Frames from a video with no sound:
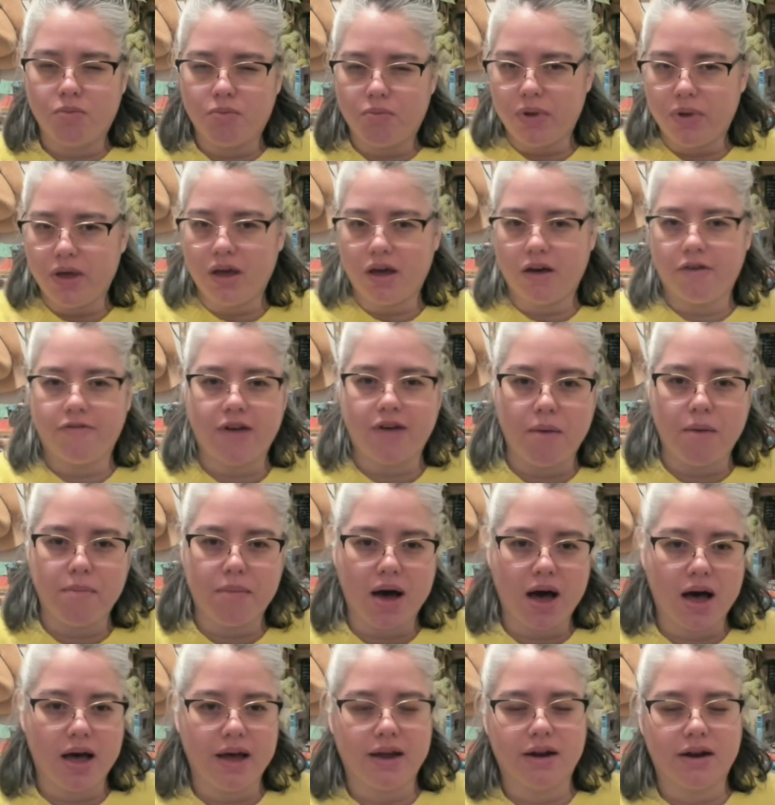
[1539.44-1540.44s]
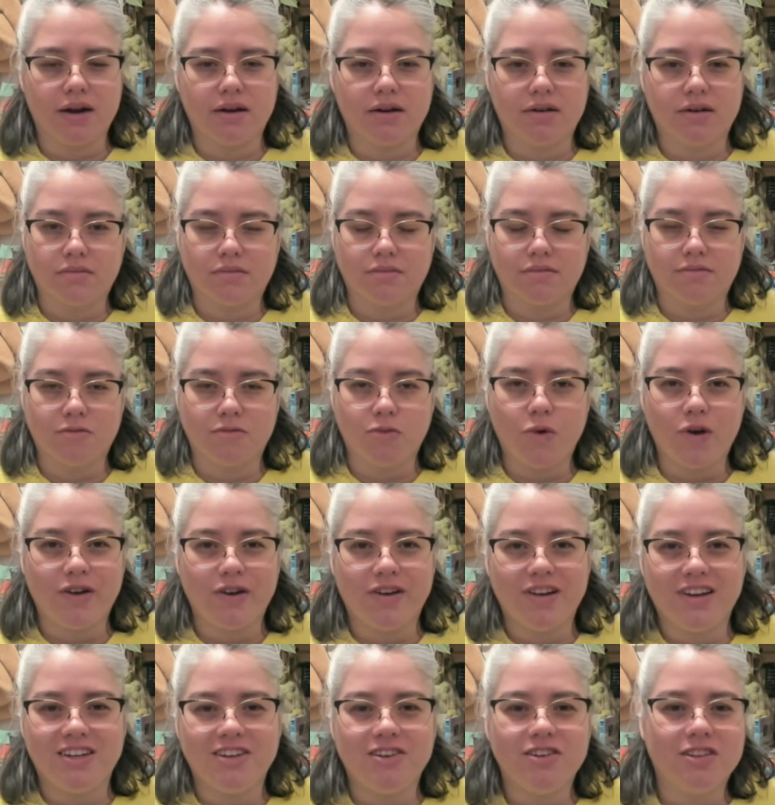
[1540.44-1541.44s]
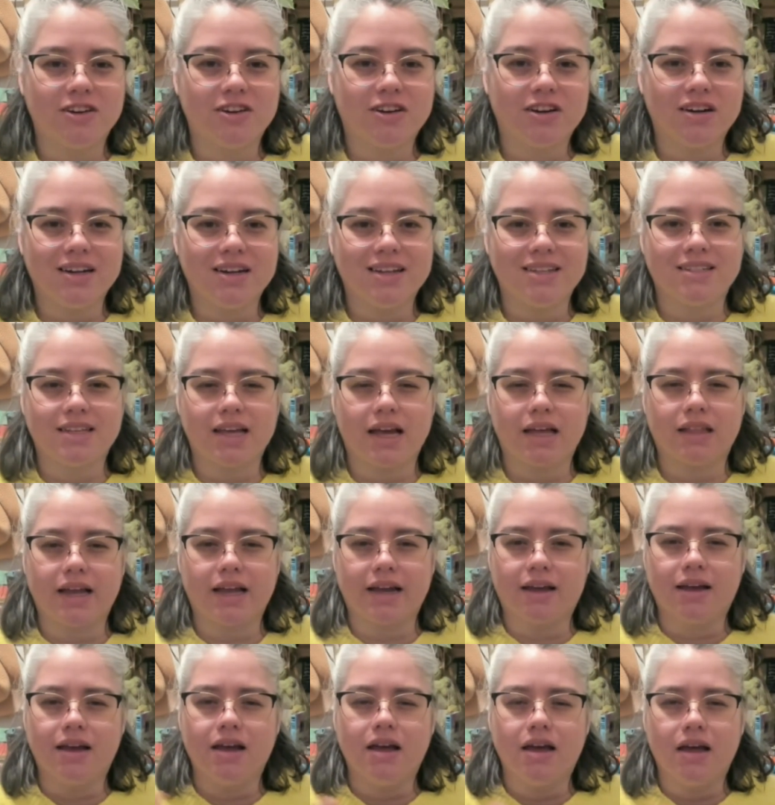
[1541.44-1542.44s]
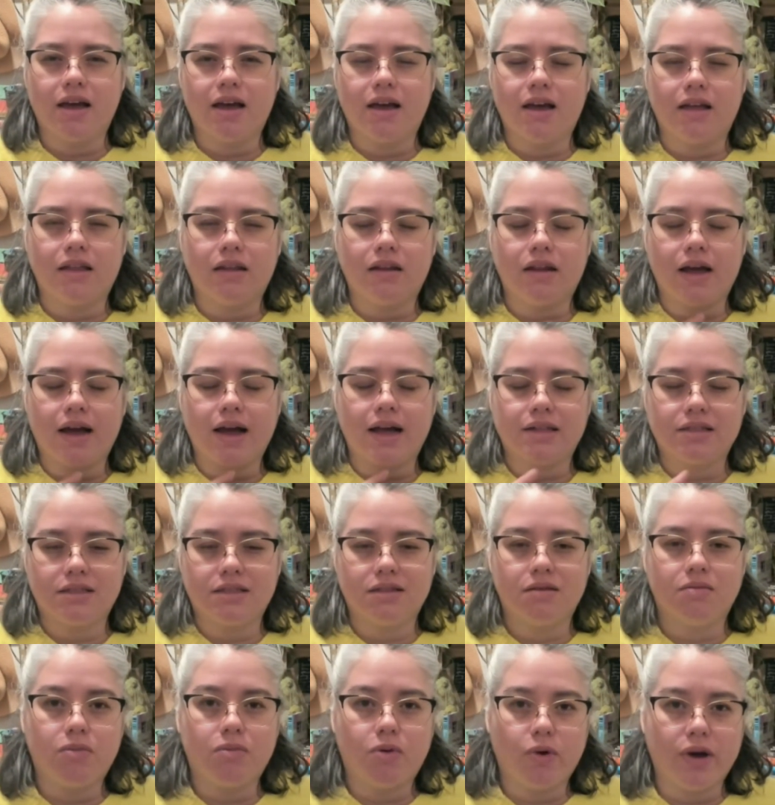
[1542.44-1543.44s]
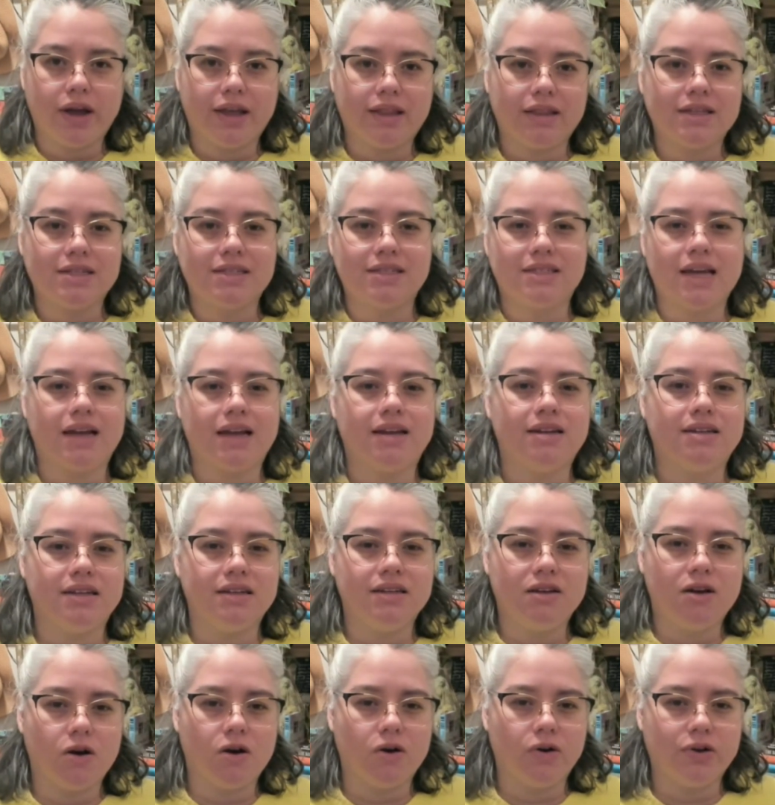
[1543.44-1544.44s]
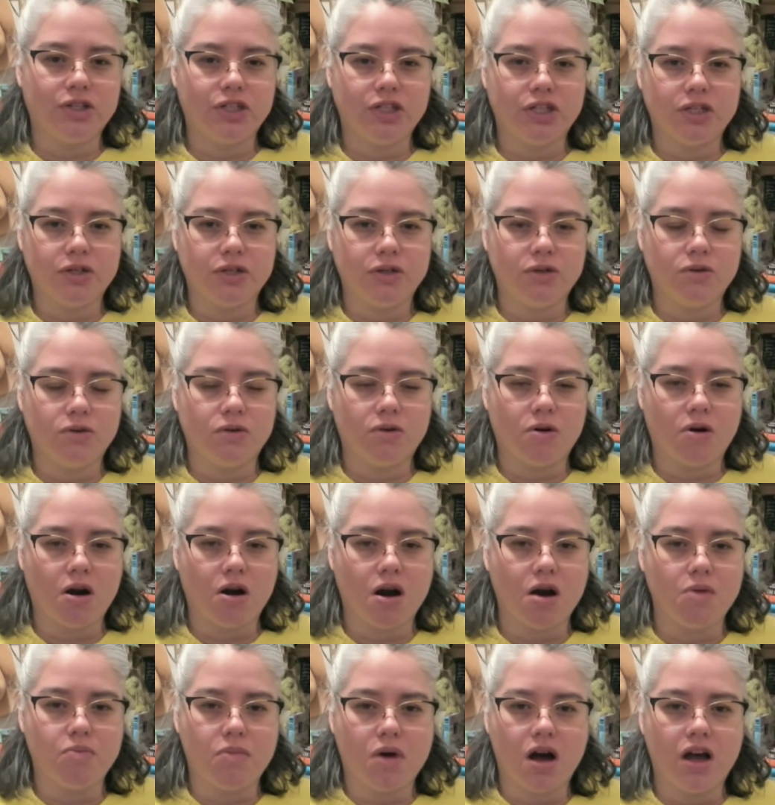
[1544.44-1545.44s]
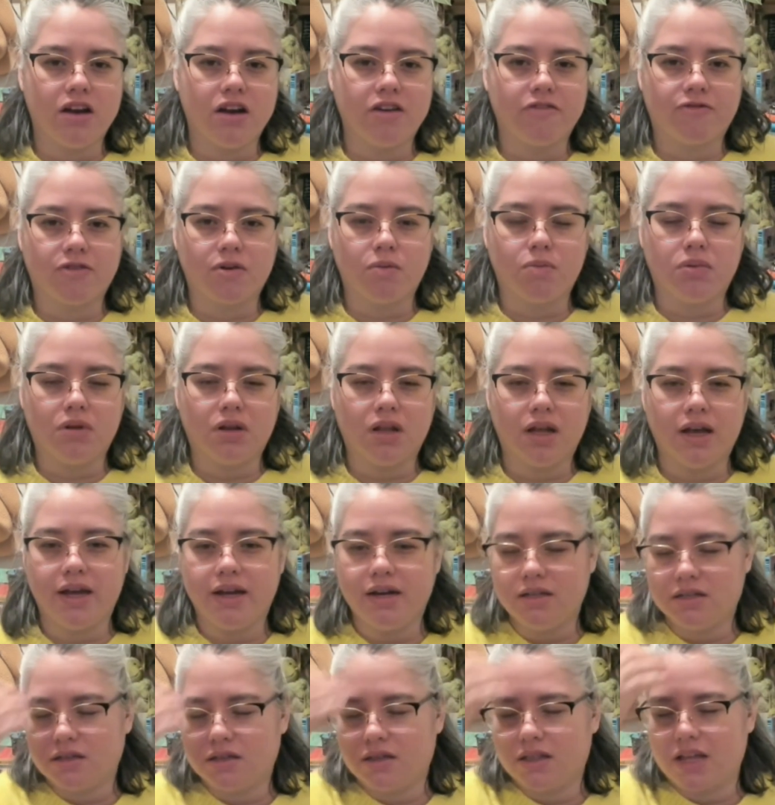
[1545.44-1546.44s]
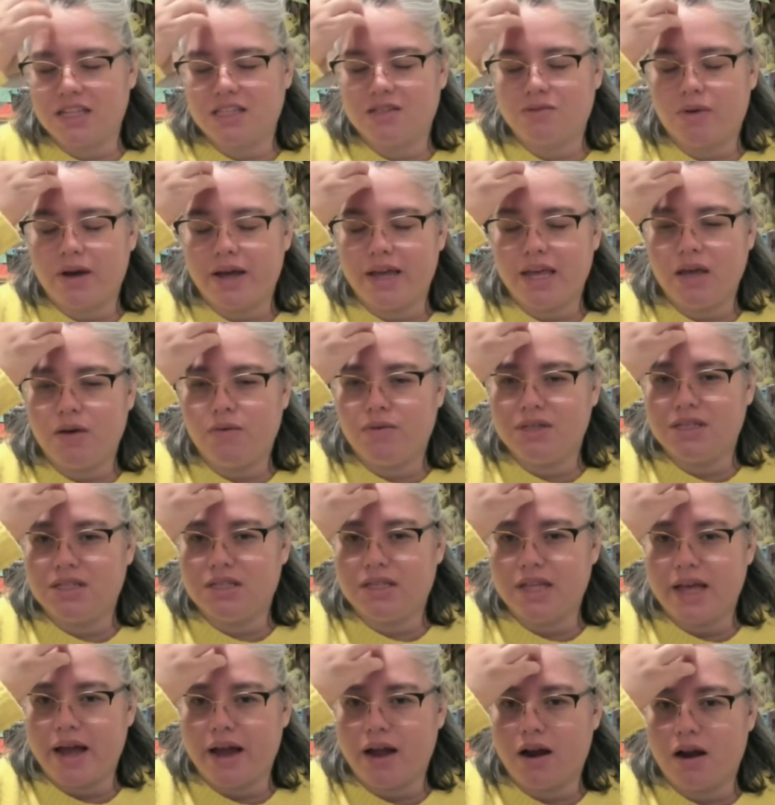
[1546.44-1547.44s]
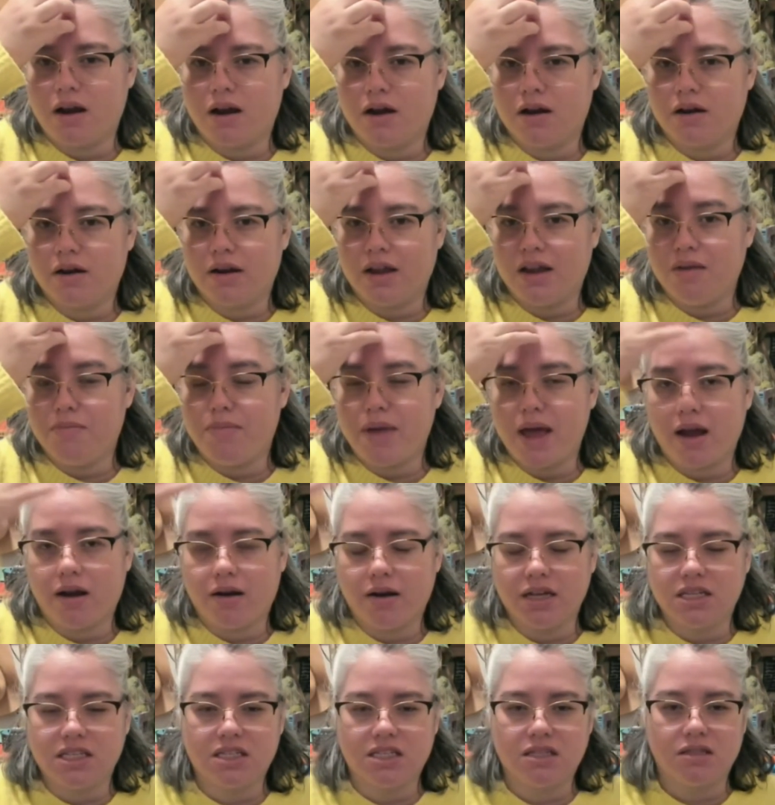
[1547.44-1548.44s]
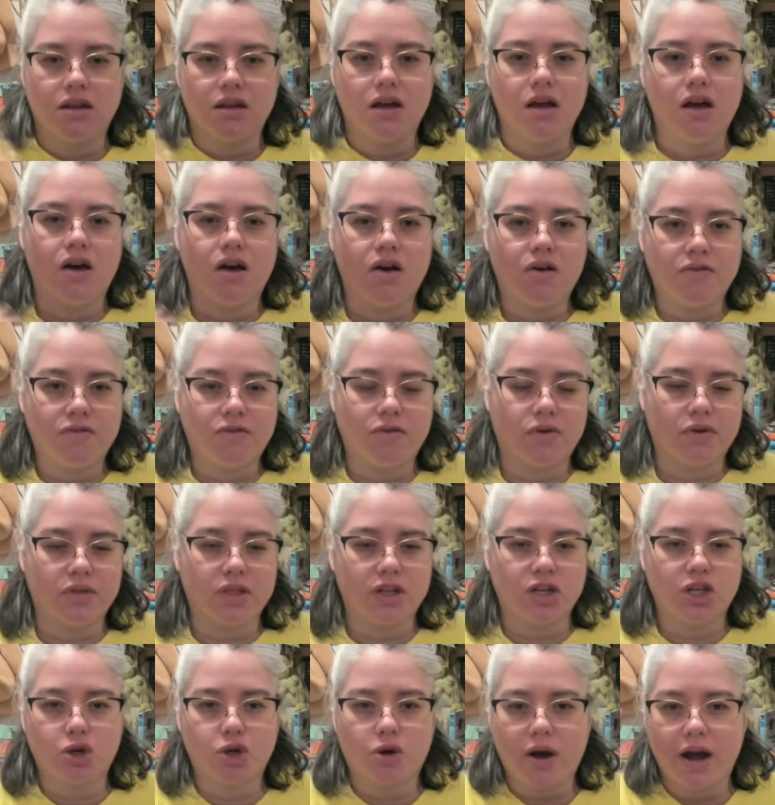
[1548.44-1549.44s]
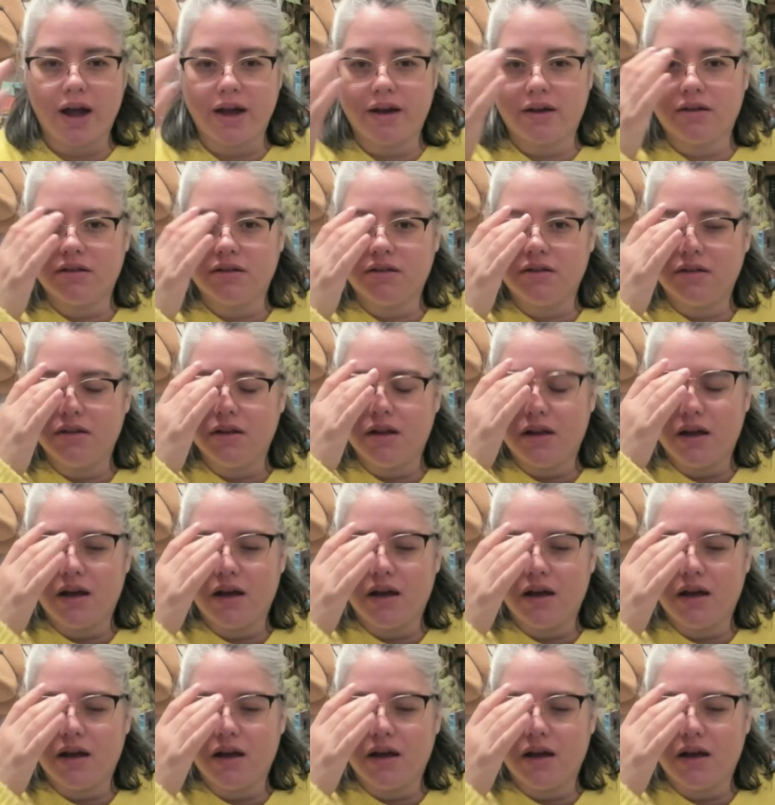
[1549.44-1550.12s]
being a vampire. What we do learn is that, like, at some point, Lestat did go to Armand for blood, so that's why he was there in Paris for the trial.